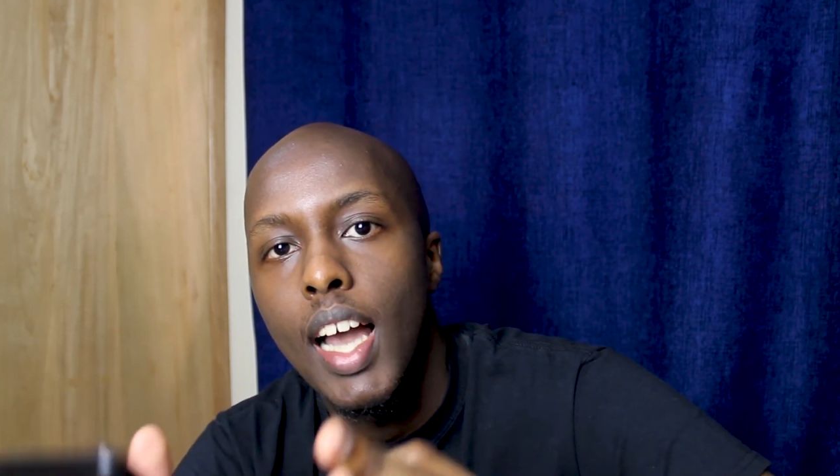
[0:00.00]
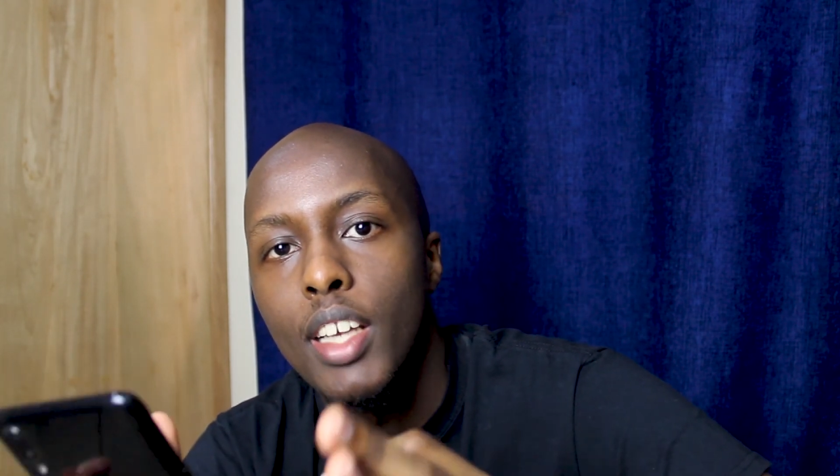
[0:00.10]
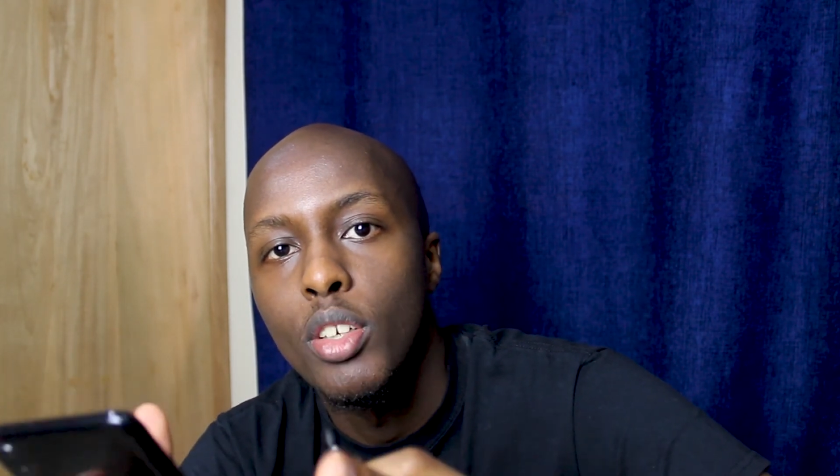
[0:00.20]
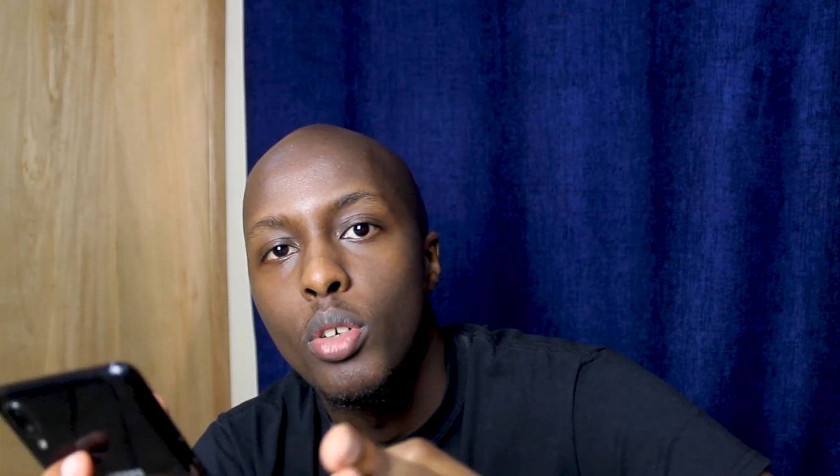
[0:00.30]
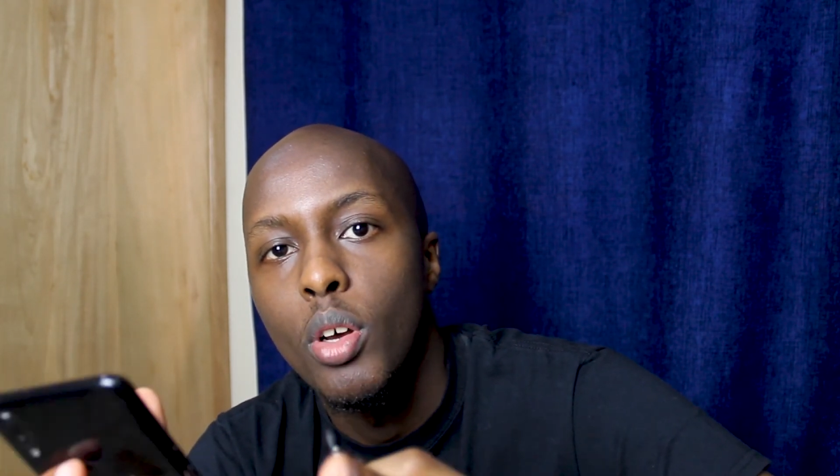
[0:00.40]

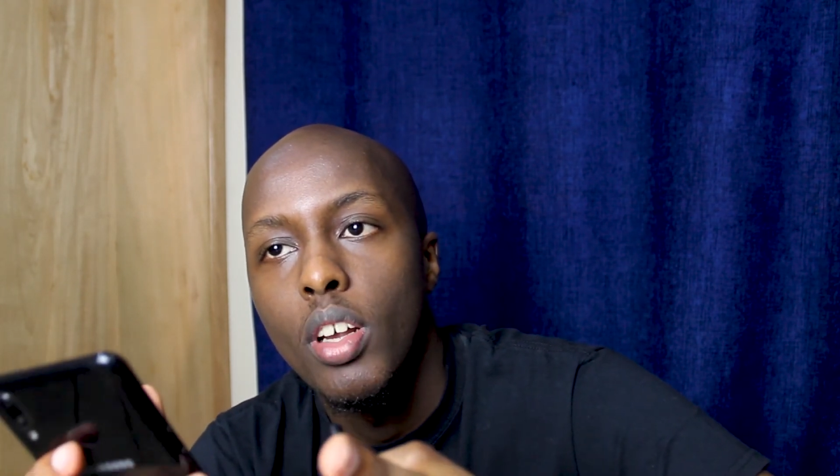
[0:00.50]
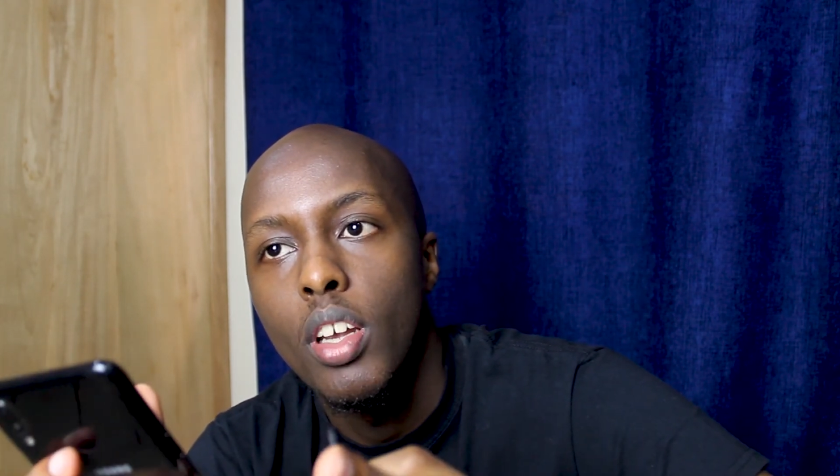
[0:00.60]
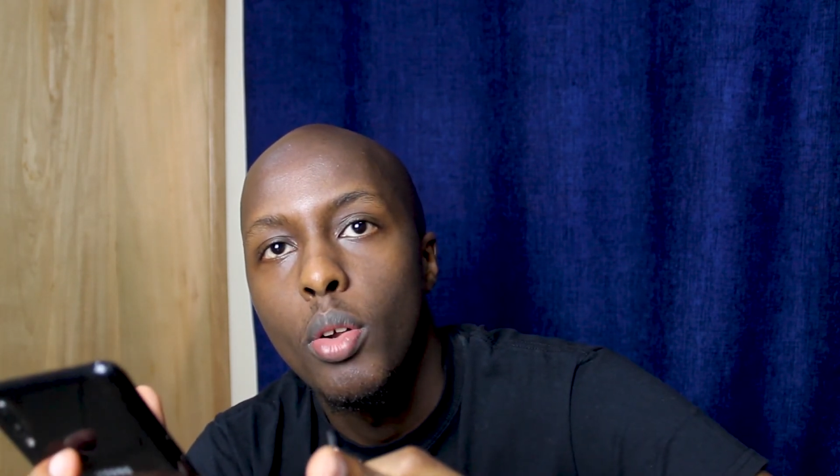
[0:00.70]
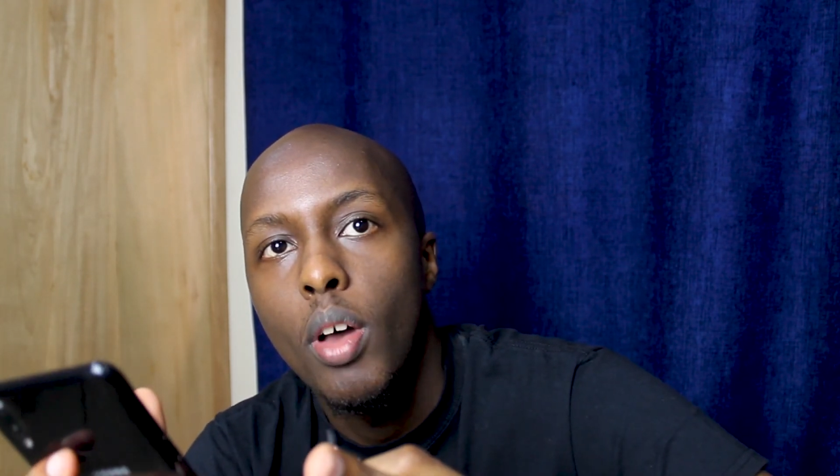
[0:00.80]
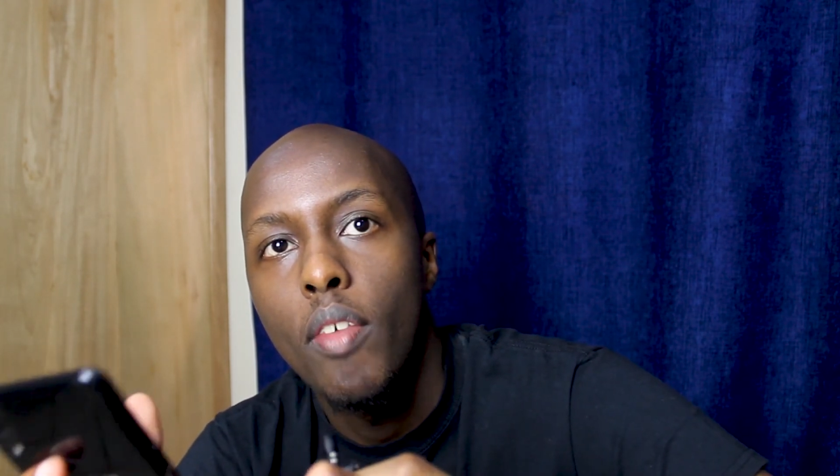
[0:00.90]
And you
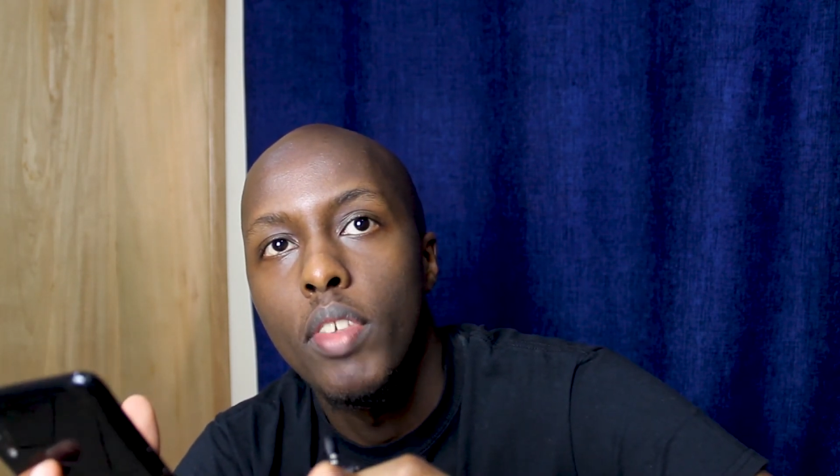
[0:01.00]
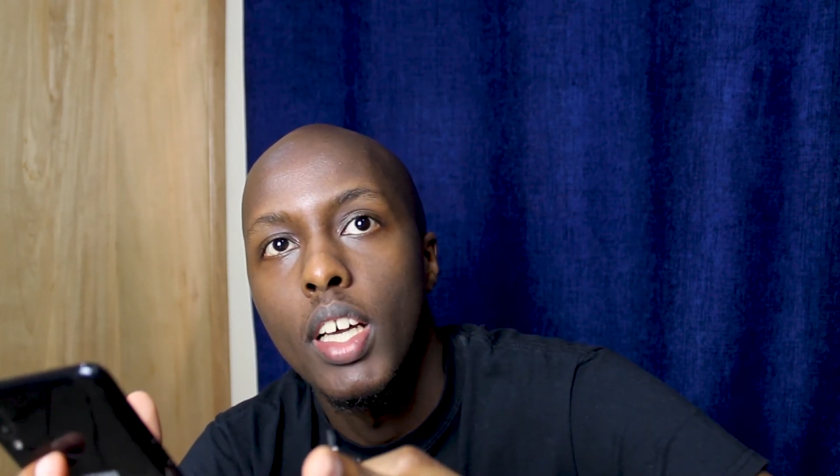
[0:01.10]
don't have